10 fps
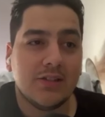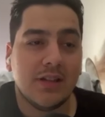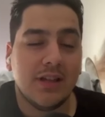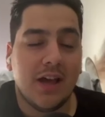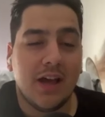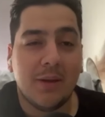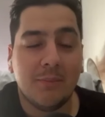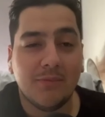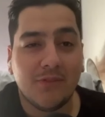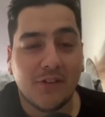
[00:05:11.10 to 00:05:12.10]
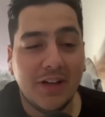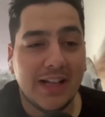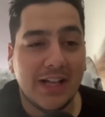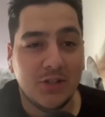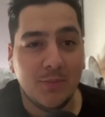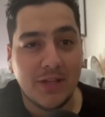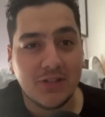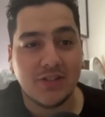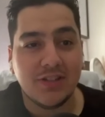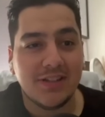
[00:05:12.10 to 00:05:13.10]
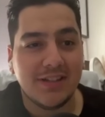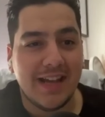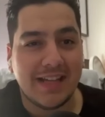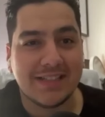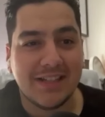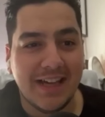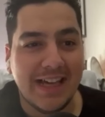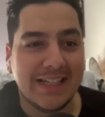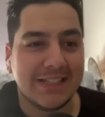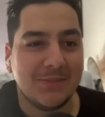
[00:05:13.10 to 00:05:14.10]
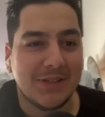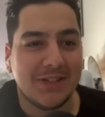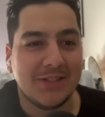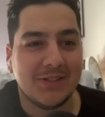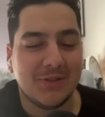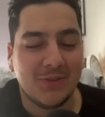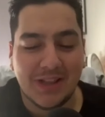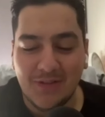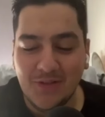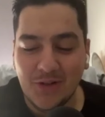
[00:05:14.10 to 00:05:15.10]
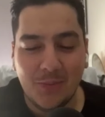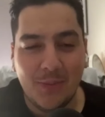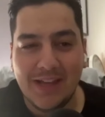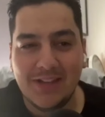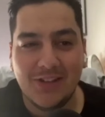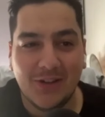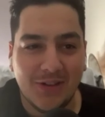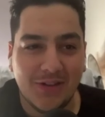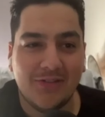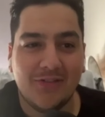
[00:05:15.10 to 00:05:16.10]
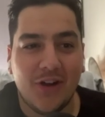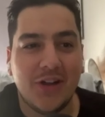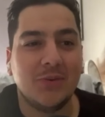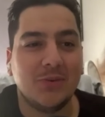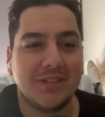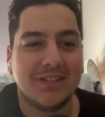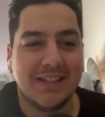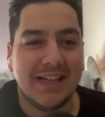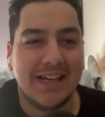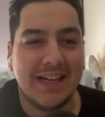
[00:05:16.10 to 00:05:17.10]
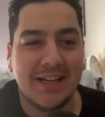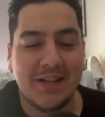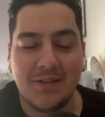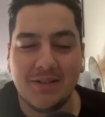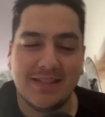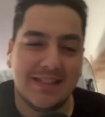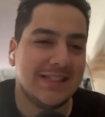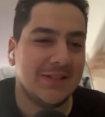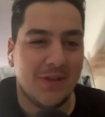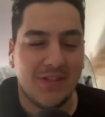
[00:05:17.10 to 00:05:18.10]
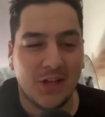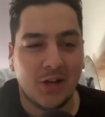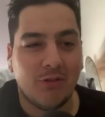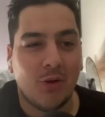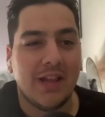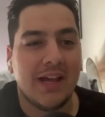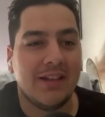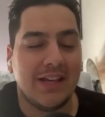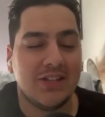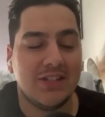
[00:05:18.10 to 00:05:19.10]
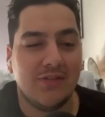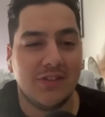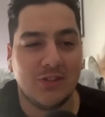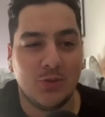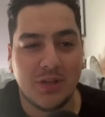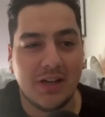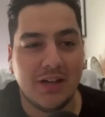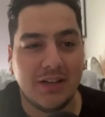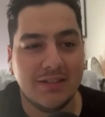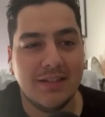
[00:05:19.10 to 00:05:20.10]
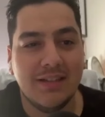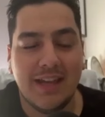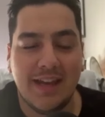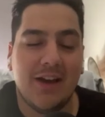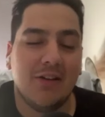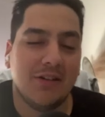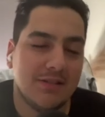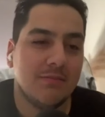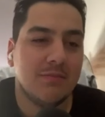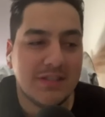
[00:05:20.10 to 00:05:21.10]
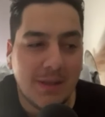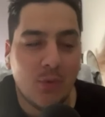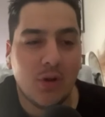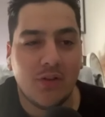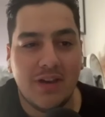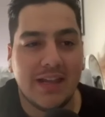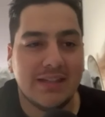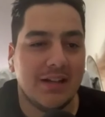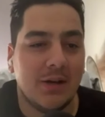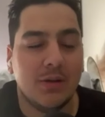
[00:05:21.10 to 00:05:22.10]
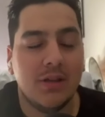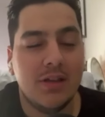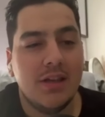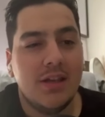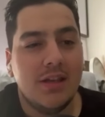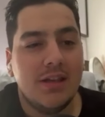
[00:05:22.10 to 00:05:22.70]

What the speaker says: Yeah, actually, I'm very glad you mentioned NASCAR-esque, because we'd love your opinion on the finals system that they're going to roll out next year for supercars and how it's somewhat of a NASCAR